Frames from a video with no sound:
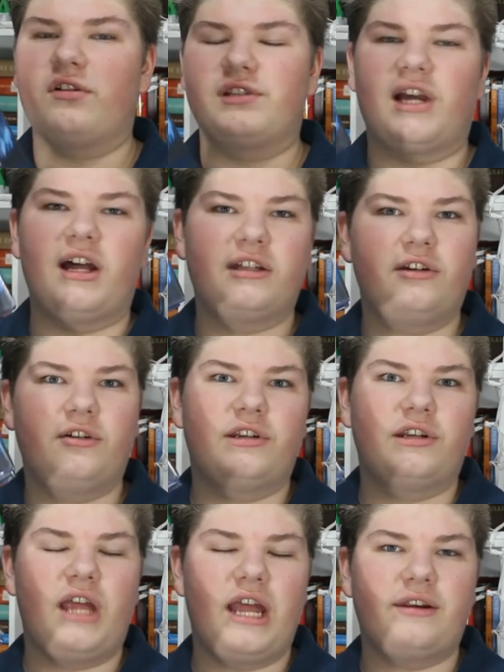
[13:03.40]
his
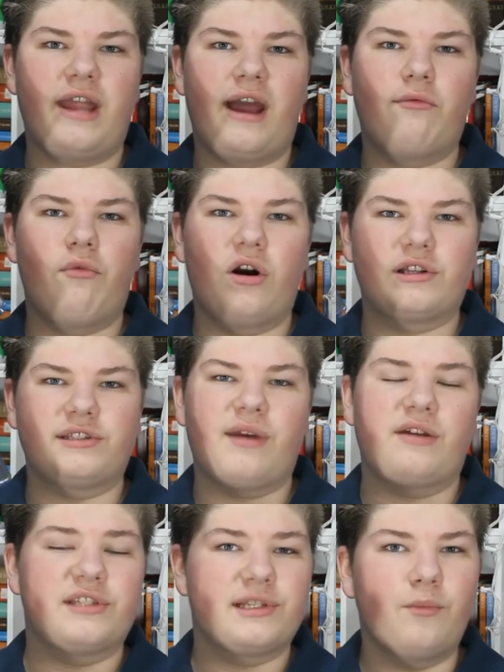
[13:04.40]
godlyhood, and now walks
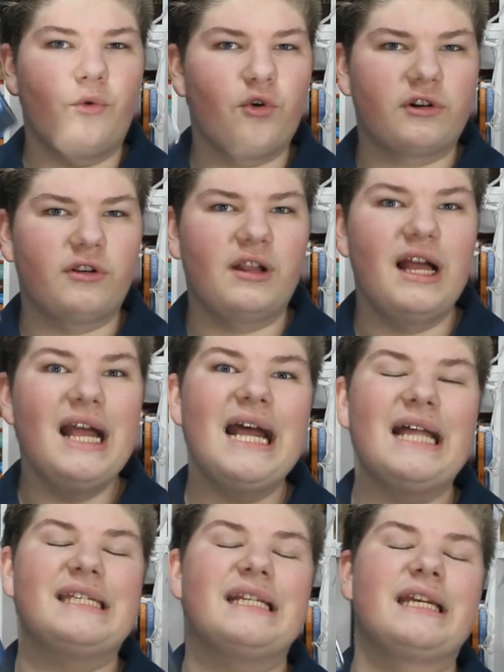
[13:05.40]
around as immortal
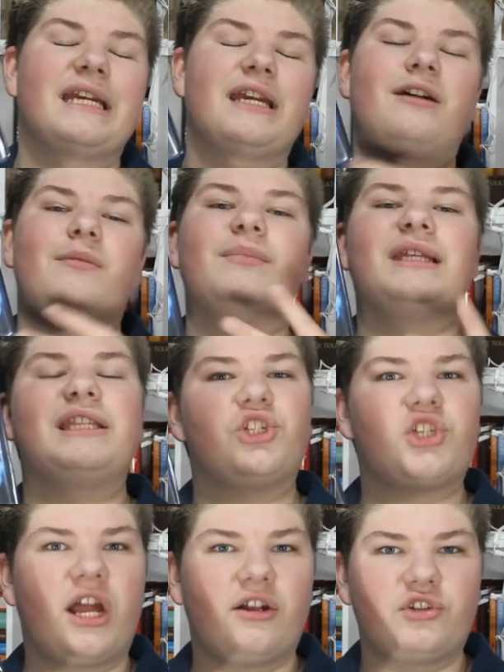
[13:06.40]
until he can complete these
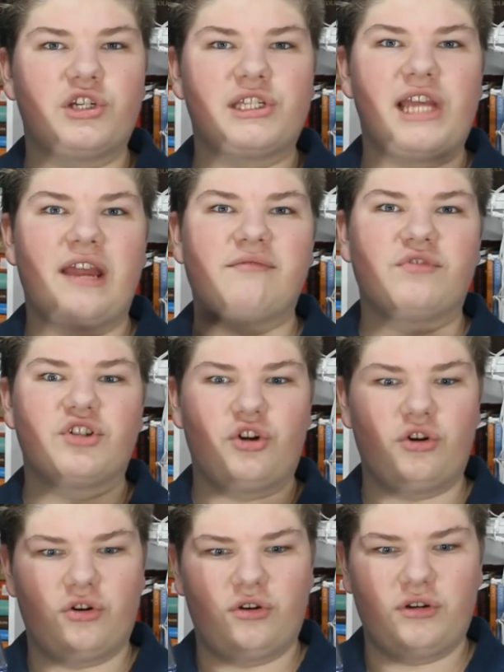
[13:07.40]
challenges and
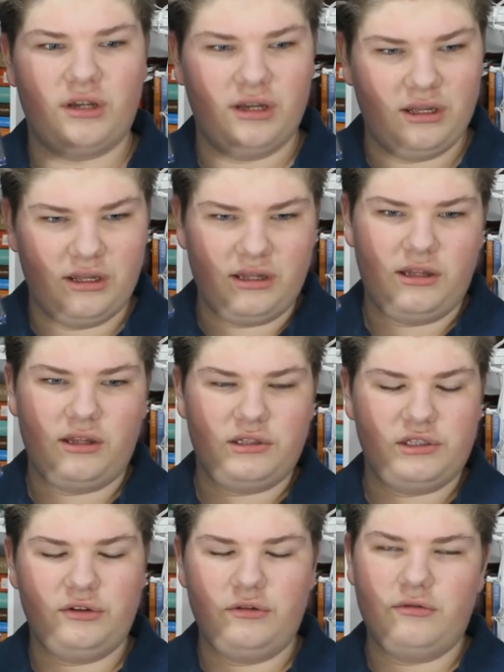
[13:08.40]
return
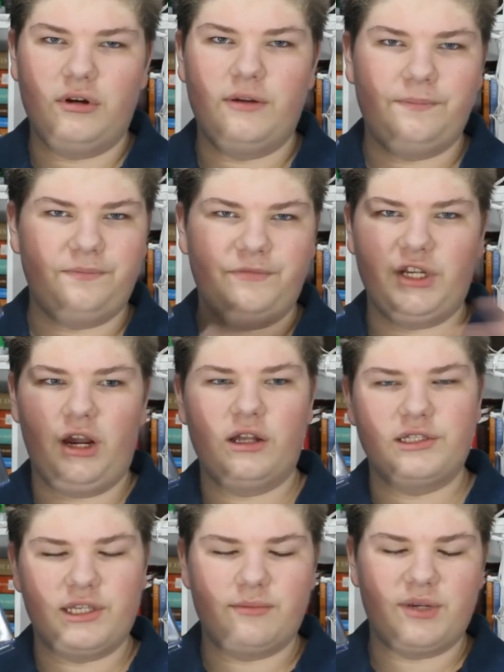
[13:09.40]
to the
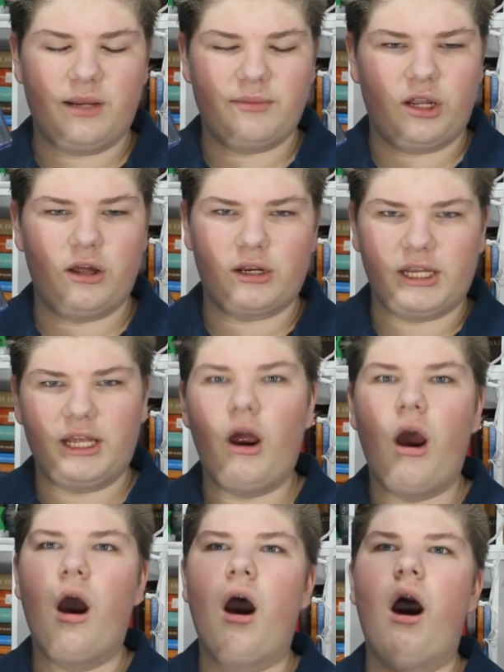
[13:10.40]
gods and become a god again.
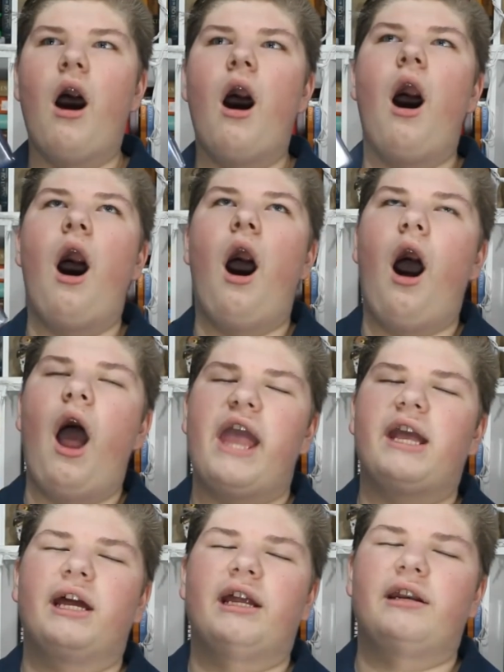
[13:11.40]

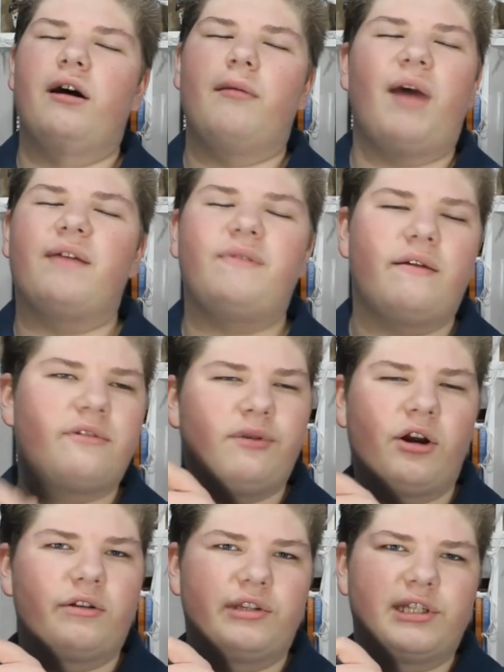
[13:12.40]
And my favorite
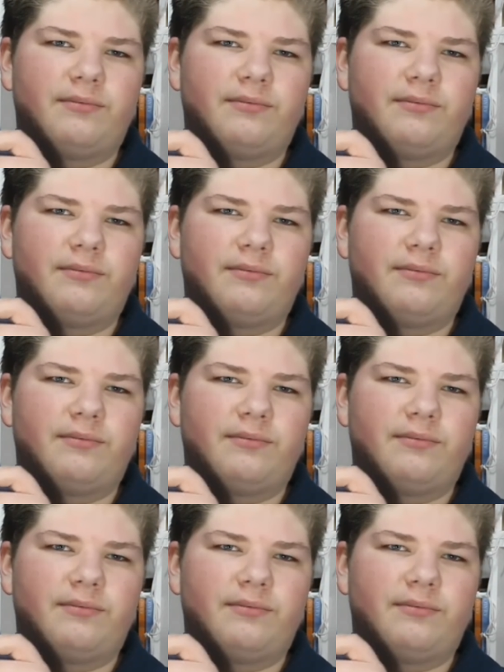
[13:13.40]
part of this